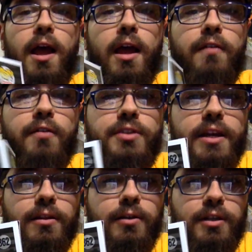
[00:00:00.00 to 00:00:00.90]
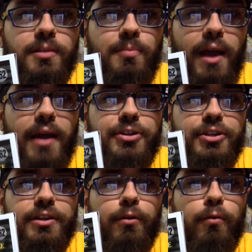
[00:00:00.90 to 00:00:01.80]
And if you take a look at the
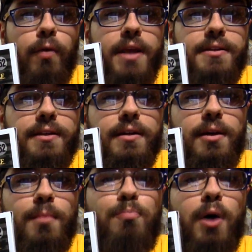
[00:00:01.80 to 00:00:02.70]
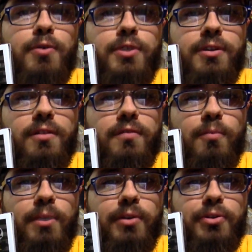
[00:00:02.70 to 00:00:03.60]
packaging, a great poster for
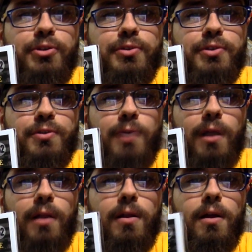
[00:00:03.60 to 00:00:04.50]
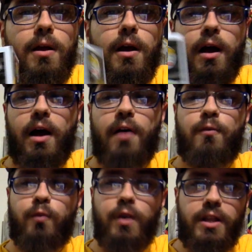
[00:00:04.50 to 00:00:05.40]
Beetlejuice as well.
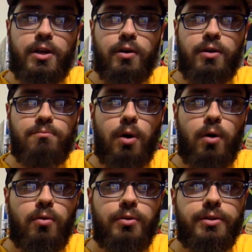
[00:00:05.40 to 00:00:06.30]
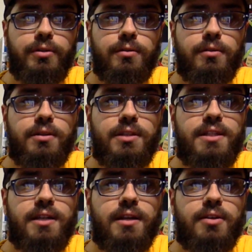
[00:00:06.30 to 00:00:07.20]
Really good mold. The
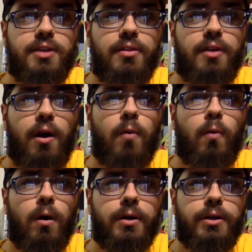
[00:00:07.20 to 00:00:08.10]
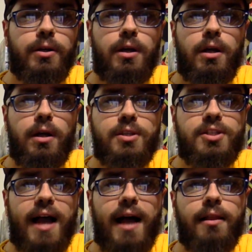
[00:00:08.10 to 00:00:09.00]
details on the artwork,
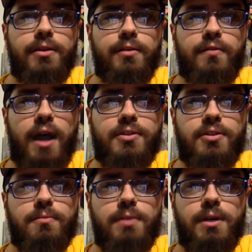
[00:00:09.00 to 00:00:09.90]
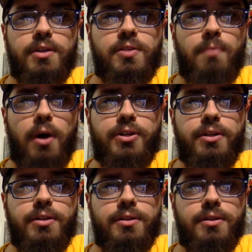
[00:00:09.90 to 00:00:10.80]
solid. You've got some
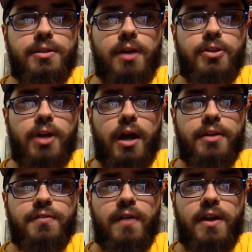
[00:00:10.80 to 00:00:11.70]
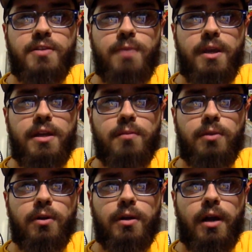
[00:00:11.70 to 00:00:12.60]
smudges and such on his face, making
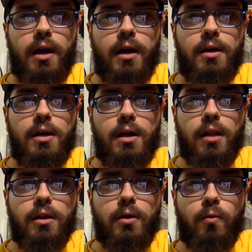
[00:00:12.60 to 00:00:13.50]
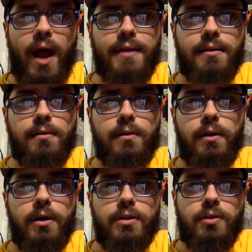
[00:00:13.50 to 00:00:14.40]
him look a little
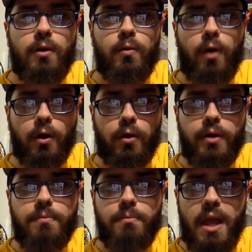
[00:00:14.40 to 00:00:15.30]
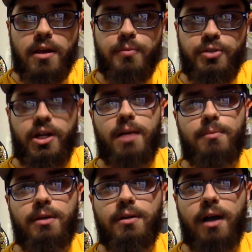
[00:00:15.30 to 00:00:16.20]
rotten. So a good makeup
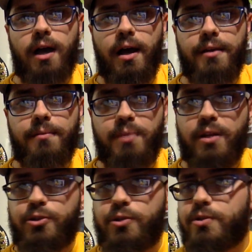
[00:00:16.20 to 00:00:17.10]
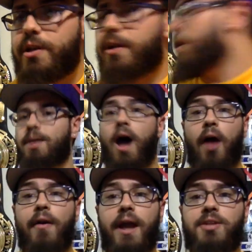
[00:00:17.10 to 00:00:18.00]
job on Beetlejuice here.
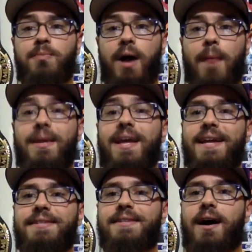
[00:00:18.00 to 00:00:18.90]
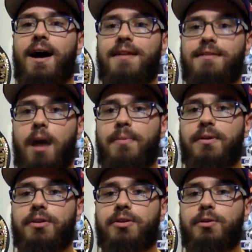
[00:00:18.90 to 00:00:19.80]
Our next pop is a Hot
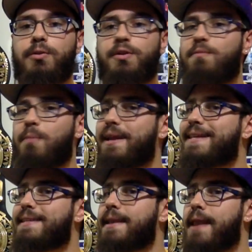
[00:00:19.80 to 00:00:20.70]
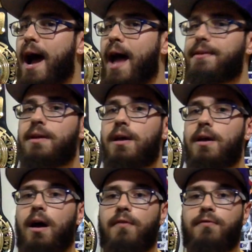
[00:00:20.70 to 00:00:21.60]
Topic exclusive, but is not
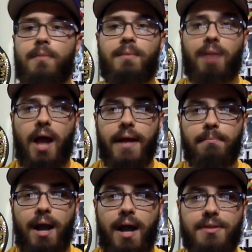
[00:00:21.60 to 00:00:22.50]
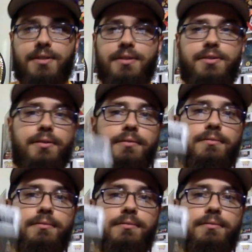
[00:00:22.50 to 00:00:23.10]
from the blind boxes.